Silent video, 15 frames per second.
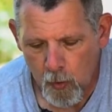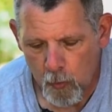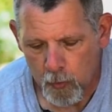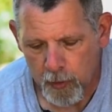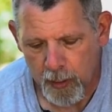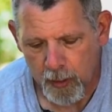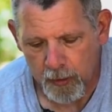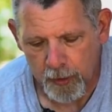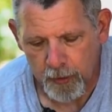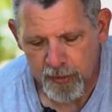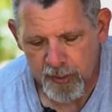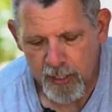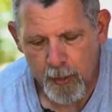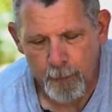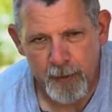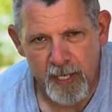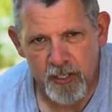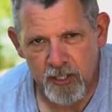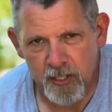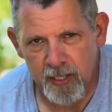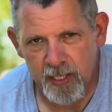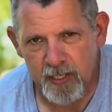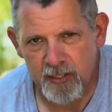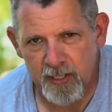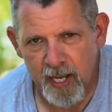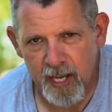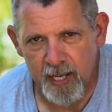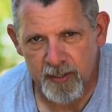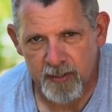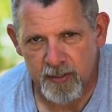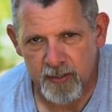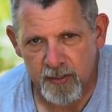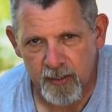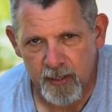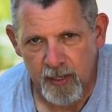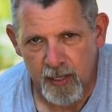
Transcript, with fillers: We're going to loosen up each of these nuts,